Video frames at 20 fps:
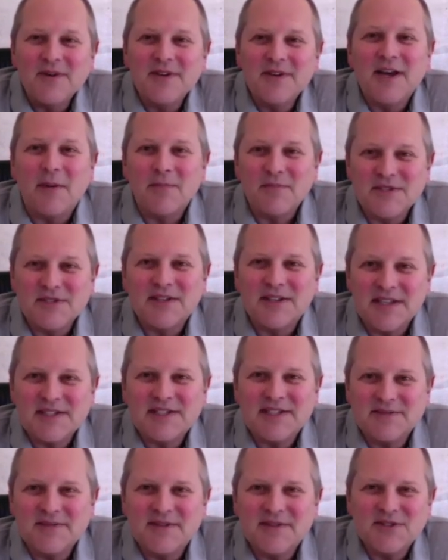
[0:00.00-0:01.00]
come to
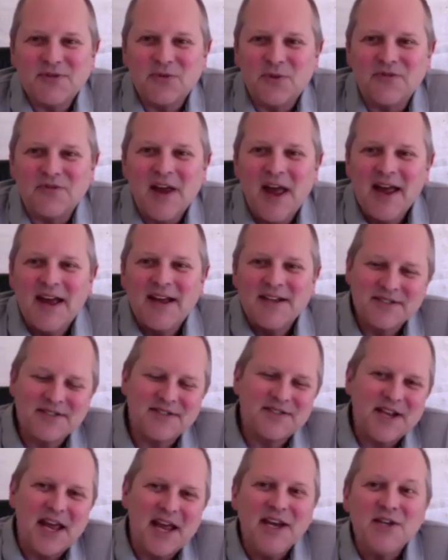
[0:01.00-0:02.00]
this sort of
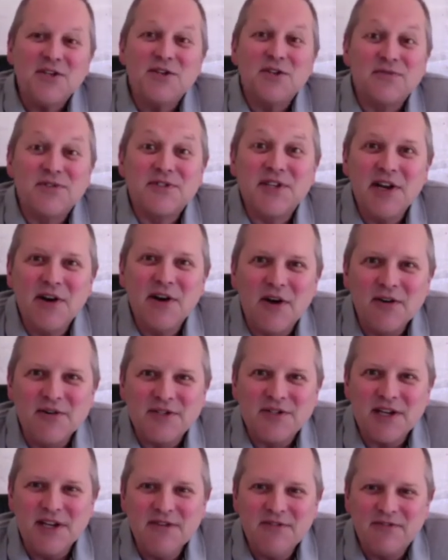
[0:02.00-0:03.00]
stage of zero
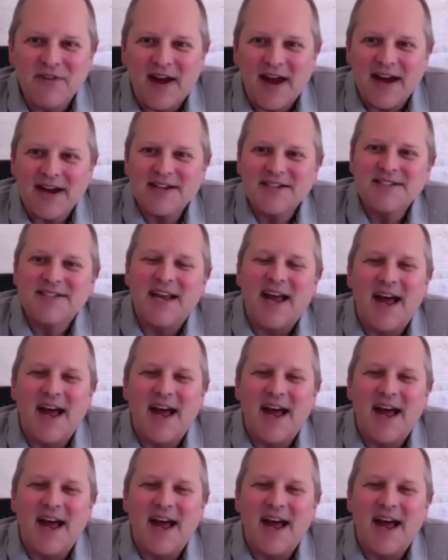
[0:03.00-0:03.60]
defect.